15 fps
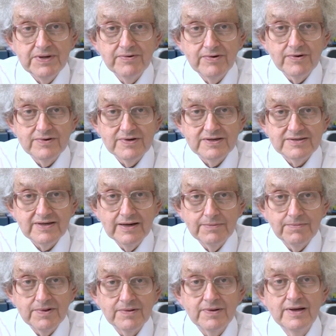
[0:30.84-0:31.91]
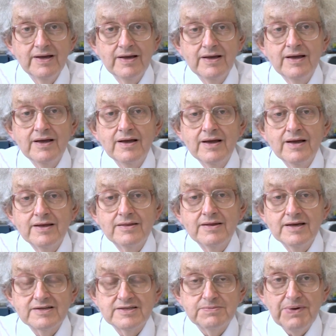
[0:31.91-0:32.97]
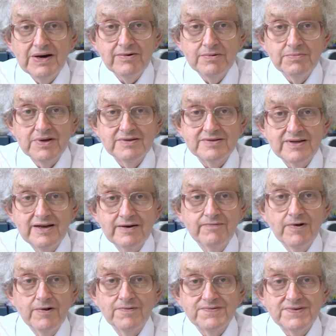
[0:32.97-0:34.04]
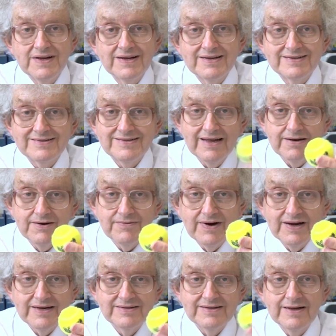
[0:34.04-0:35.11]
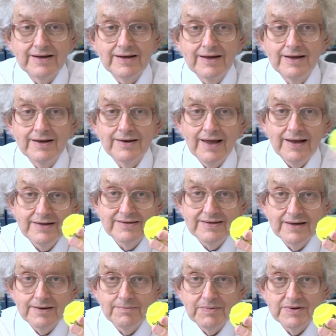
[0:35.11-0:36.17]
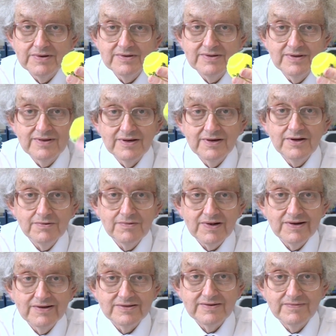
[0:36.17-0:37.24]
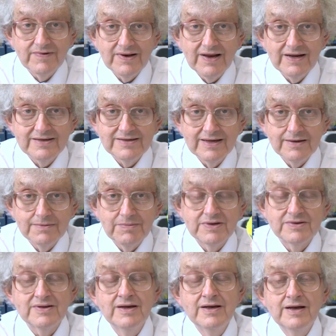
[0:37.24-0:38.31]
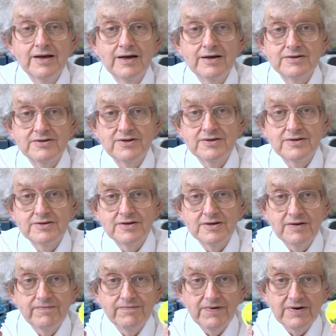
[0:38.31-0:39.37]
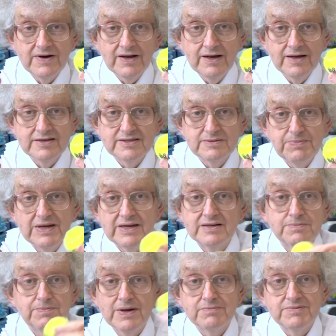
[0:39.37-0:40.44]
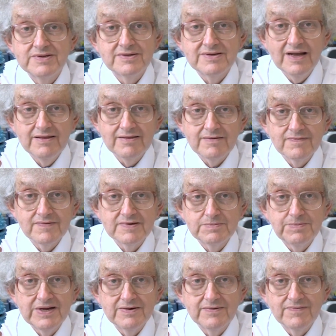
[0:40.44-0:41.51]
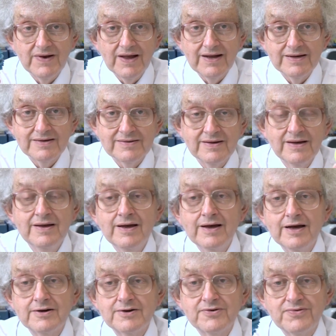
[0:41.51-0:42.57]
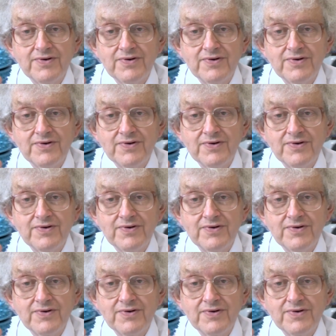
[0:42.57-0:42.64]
periodic table, the experiment involves accelerating a light element, the nucleus of a light element, to very high speeds, perhaps a tenth of the speed of light, and